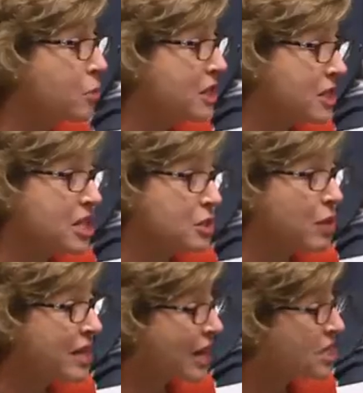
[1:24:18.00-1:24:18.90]
this
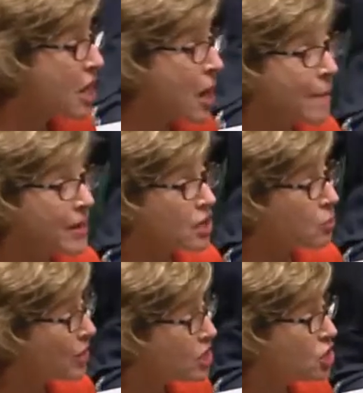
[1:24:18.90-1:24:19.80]
weekend,
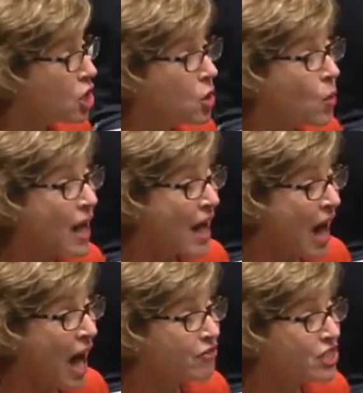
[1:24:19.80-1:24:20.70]
because we do
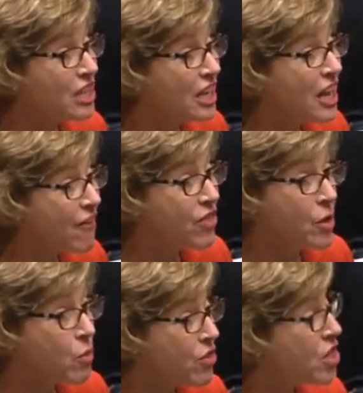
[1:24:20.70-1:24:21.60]
have to leave
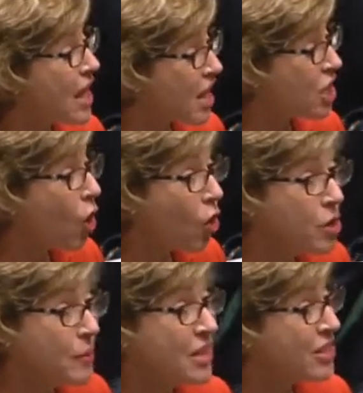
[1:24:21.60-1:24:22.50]
them with an
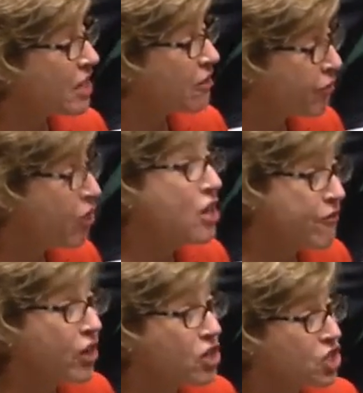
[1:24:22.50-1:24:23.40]
economy that is fully
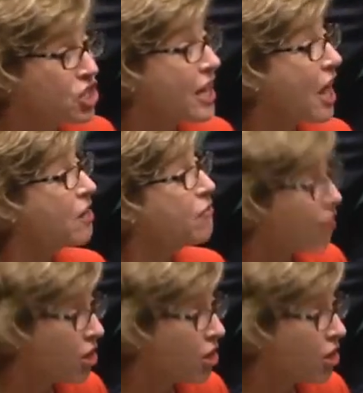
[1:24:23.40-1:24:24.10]
functioning and